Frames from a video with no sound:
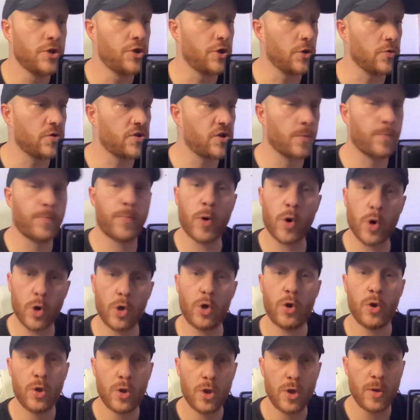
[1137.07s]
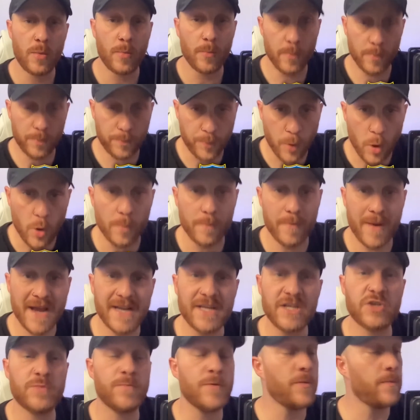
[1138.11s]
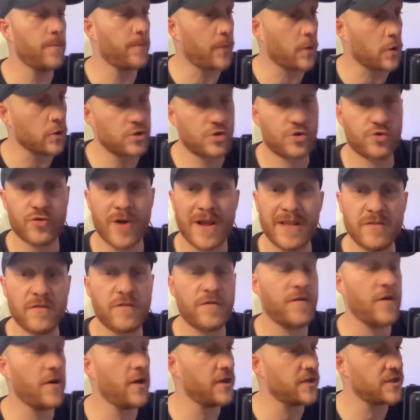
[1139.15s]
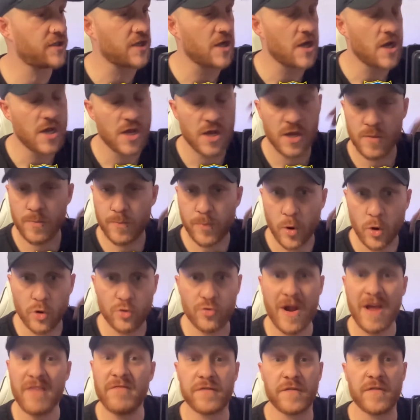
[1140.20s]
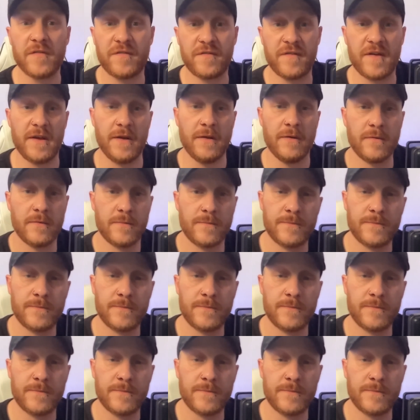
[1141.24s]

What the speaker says: Due to poor management, poor transfers, poor everything.